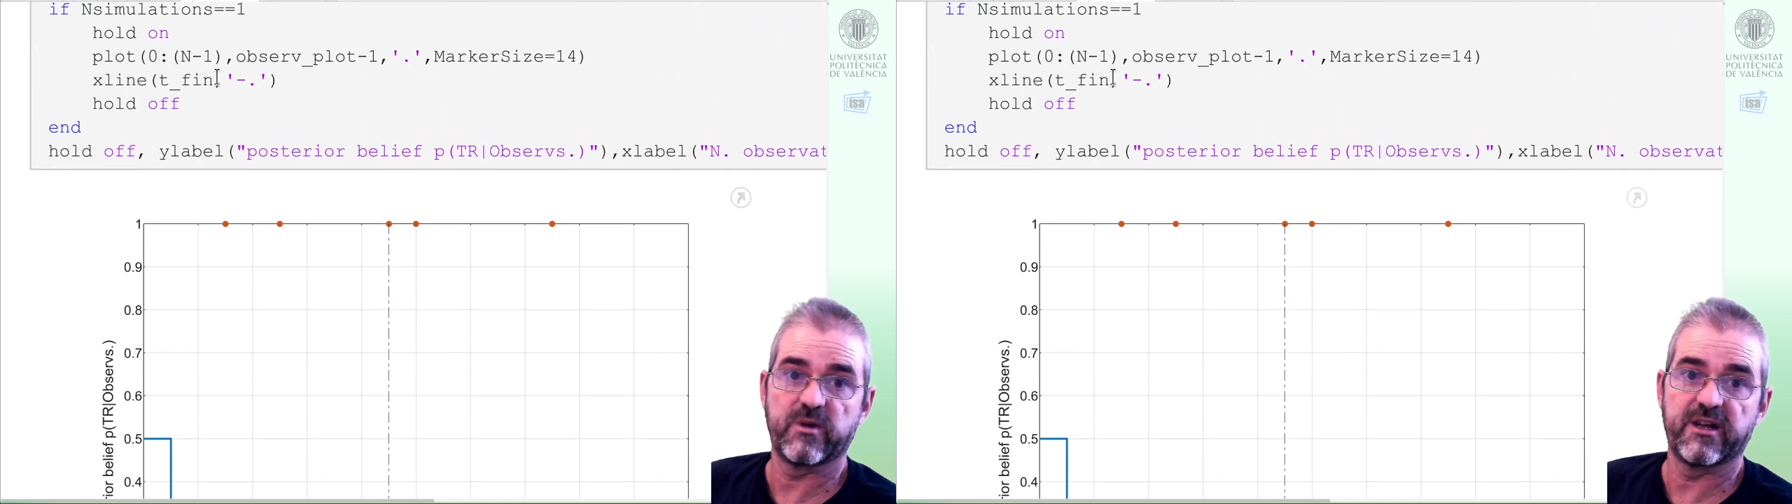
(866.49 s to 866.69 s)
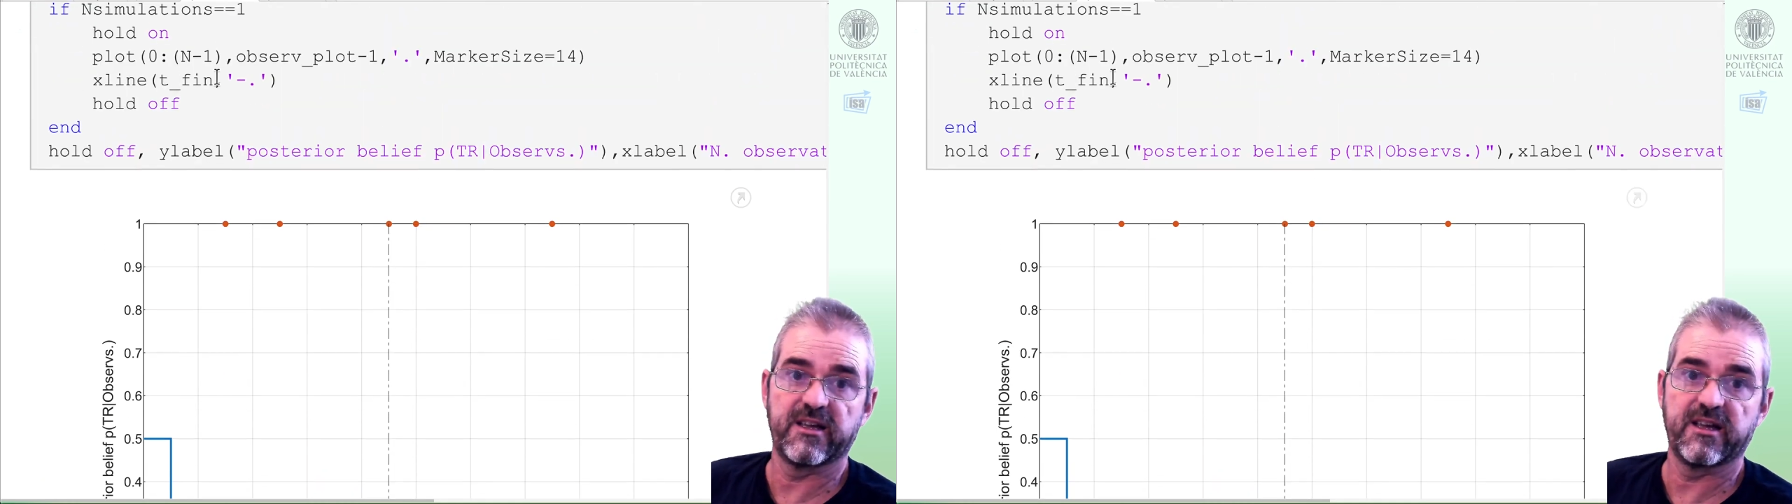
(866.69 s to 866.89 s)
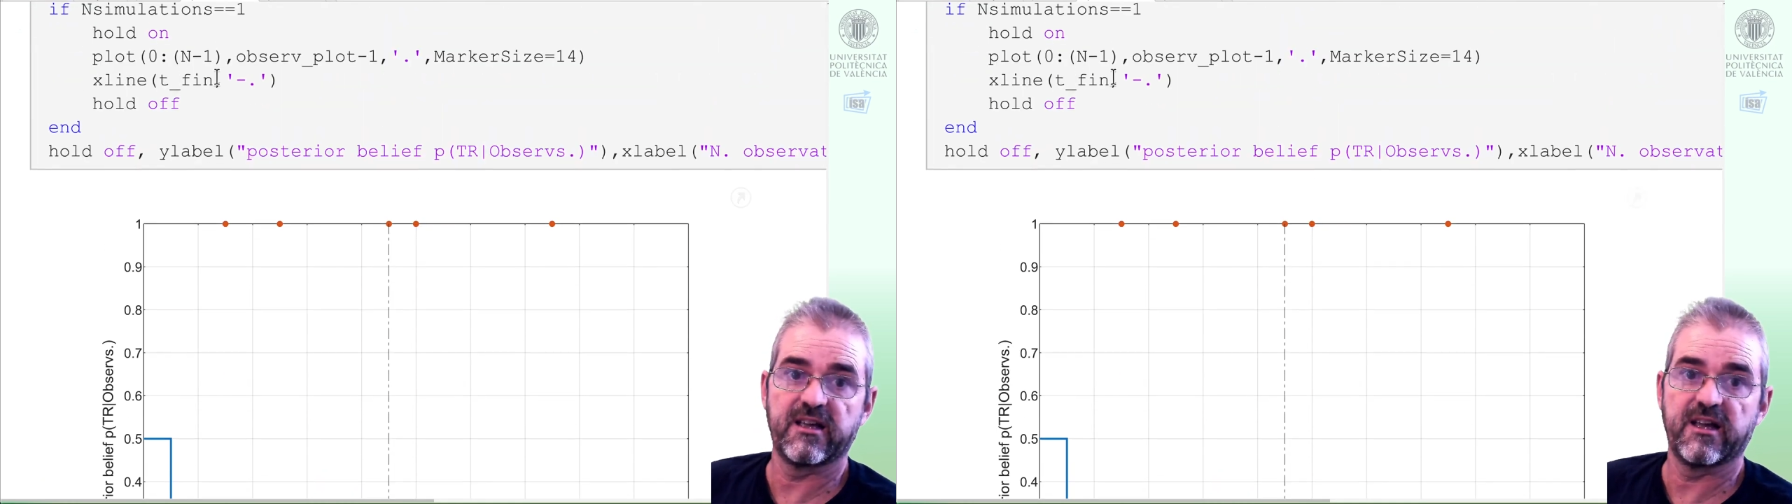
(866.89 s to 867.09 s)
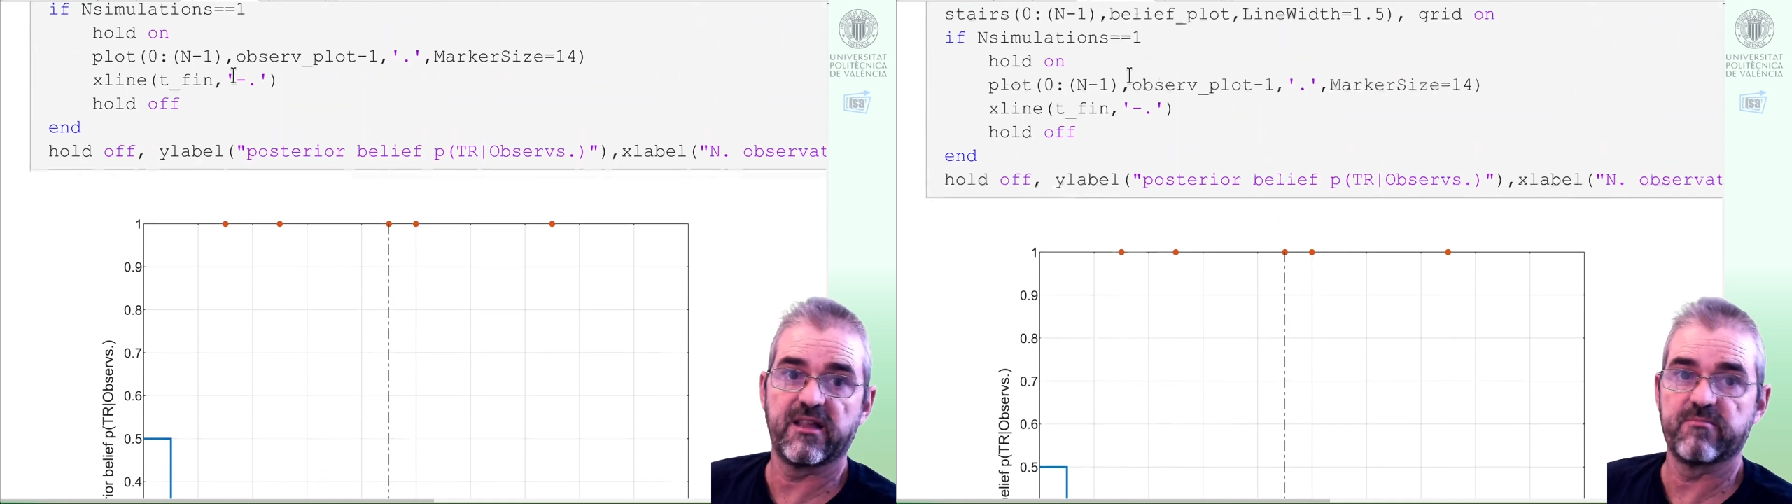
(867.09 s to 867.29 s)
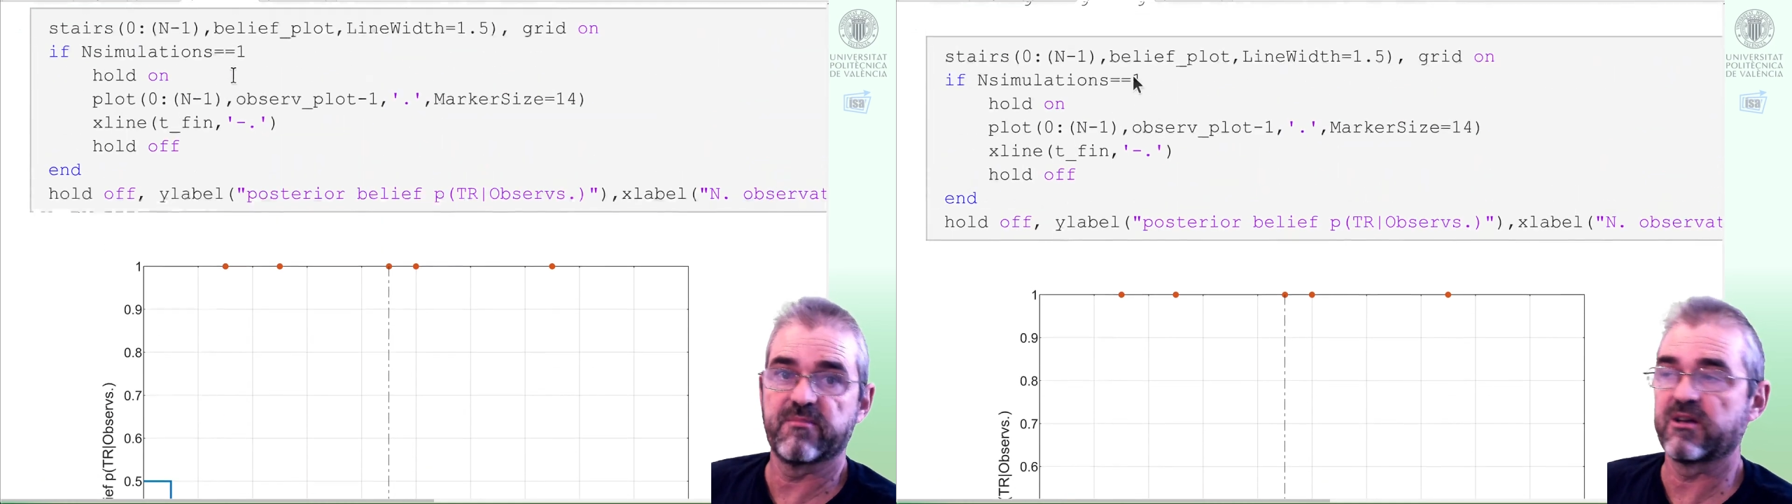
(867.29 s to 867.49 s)
why I
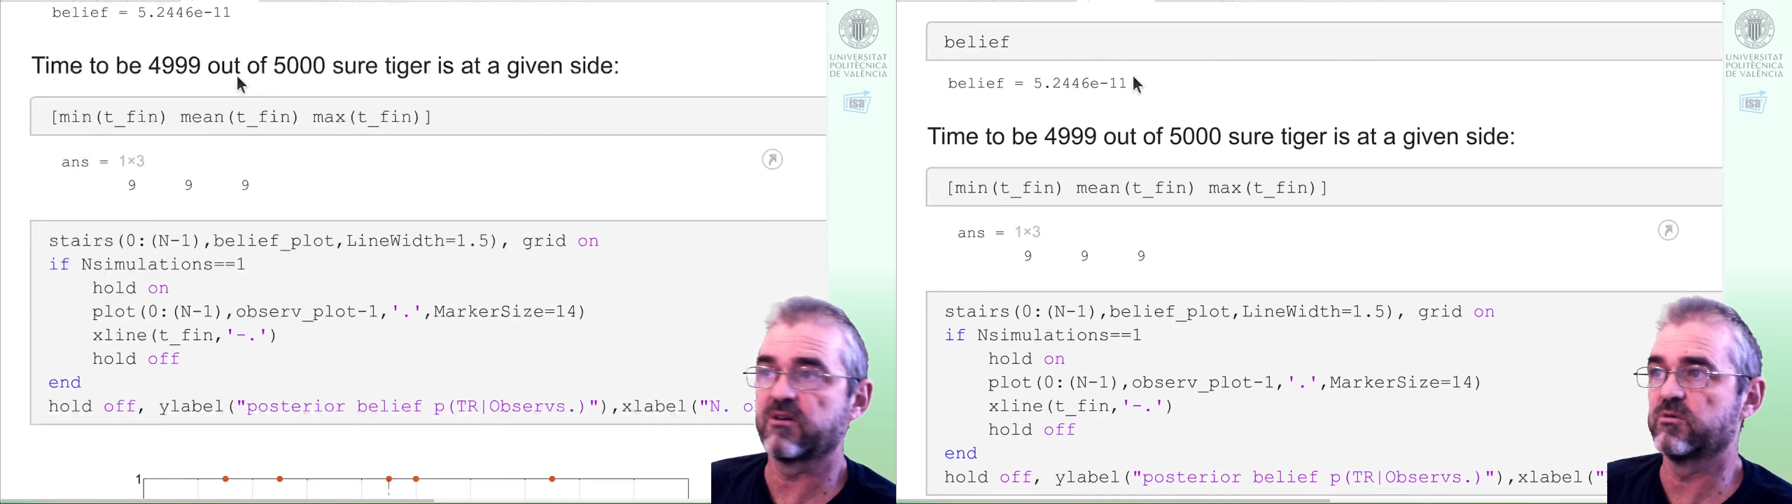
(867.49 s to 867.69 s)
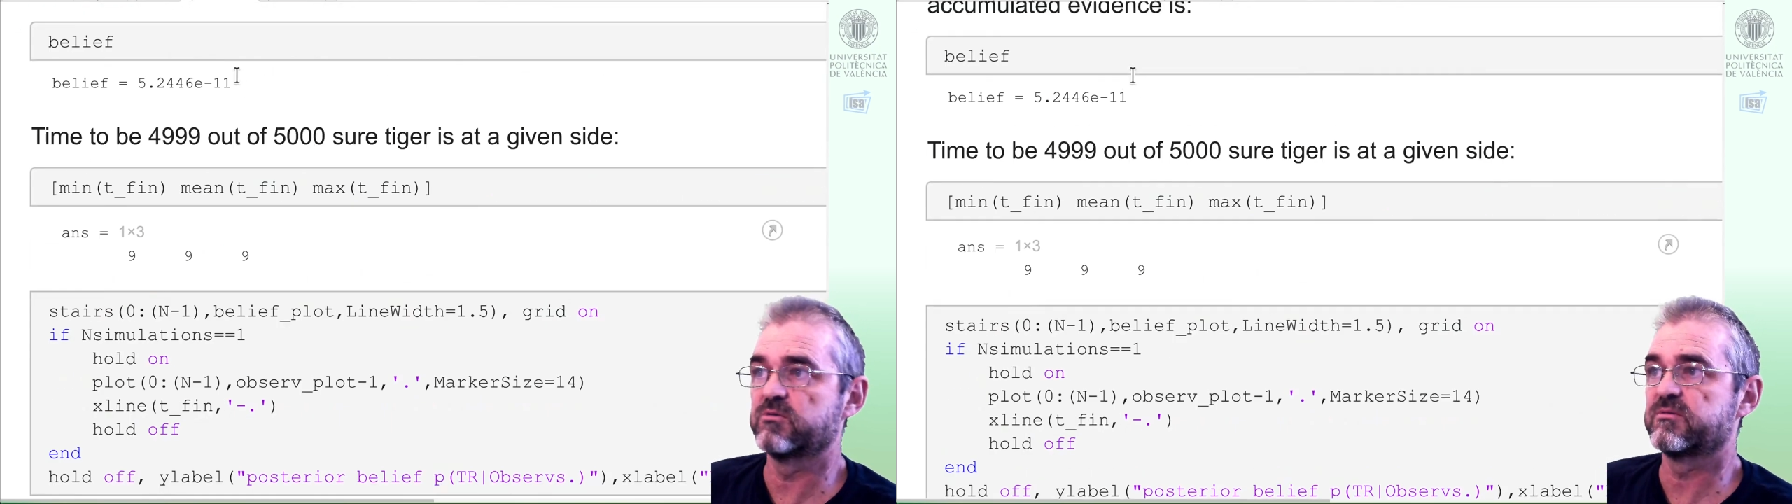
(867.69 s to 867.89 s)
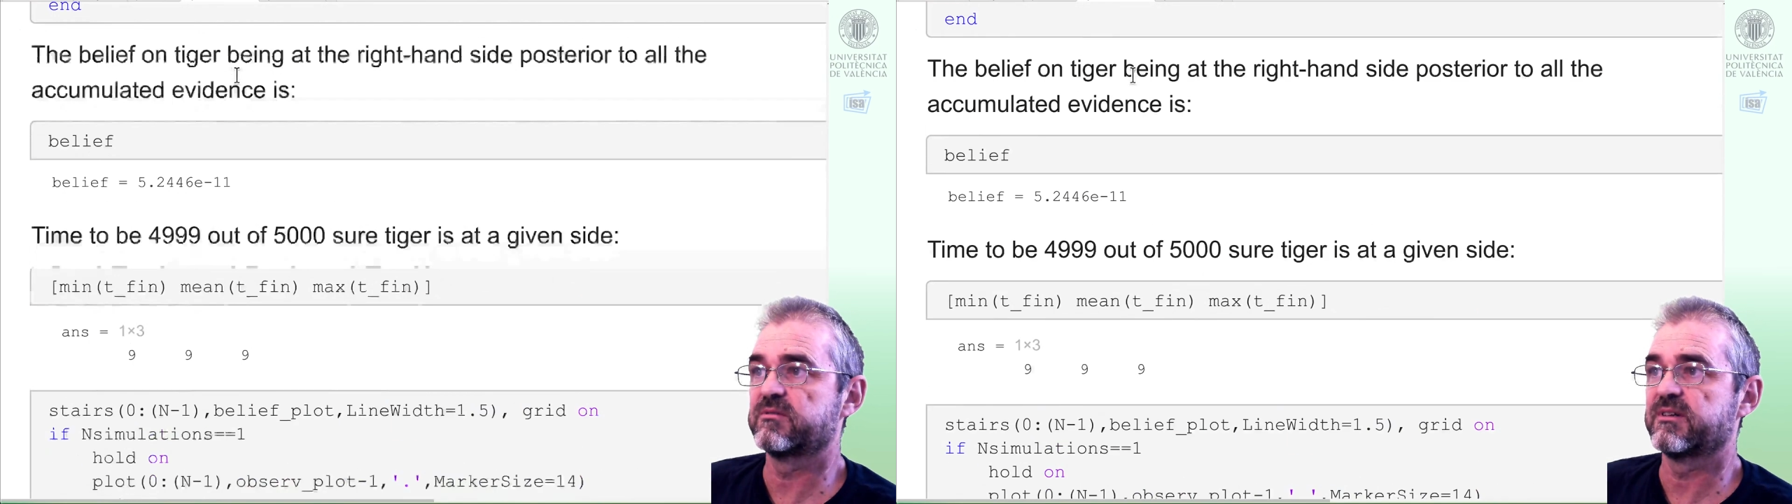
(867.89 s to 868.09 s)
had in my code